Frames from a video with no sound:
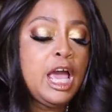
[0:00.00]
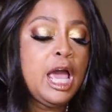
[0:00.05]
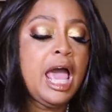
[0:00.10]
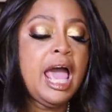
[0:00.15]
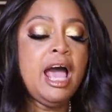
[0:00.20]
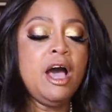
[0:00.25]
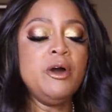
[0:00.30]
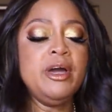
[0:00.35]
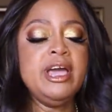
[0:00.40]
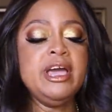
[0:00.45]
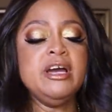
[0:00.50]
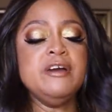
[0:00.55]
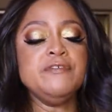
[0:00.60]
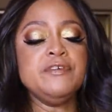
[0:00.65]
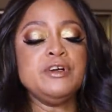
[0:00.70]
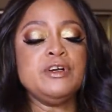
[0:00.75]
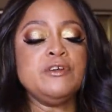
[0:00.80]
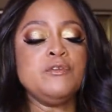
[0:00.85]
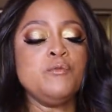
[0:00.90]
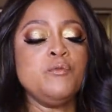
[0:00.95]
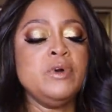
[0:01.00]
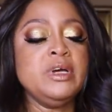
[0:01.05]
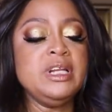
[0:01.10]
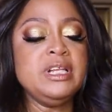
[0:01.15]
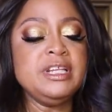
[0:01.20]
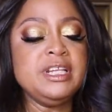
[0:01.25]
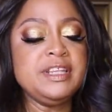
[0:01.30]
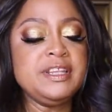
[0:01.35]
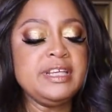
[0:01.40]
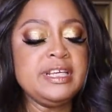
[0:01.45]
However, one
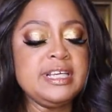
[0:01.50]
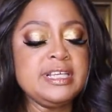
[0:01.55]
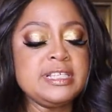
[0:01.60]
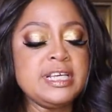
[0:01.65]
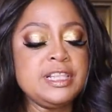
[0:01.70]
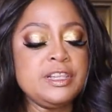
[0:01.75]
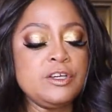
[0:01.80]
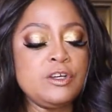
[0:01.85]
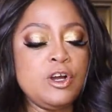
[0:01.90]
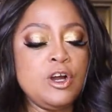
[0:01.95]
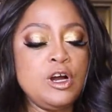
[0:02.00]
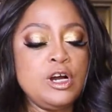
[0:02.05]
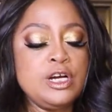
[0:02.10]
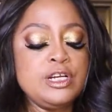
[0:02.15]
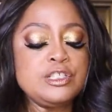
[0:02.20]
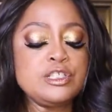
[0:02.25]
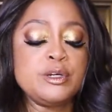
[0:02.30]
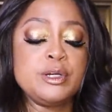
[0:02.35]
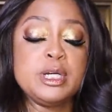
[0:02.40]
of the things that the cards